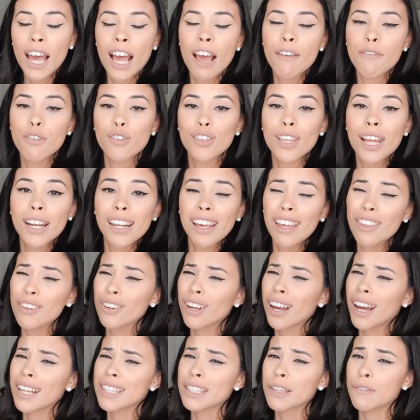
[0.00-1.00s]
if there's any
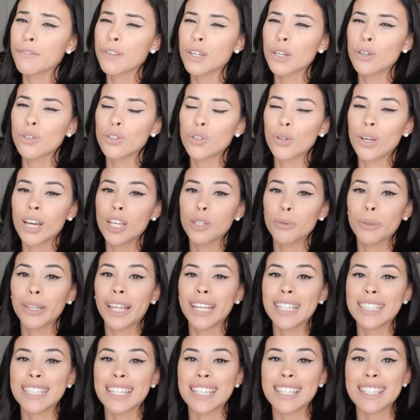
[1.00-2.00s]
other kinds of videos you guys would
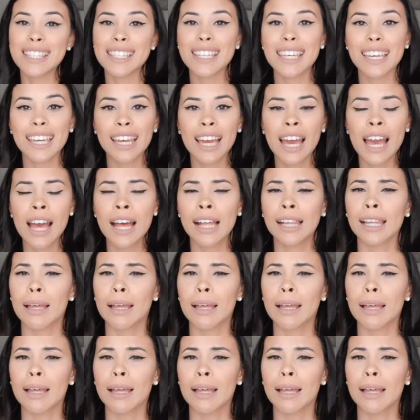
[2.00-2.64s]
like to see.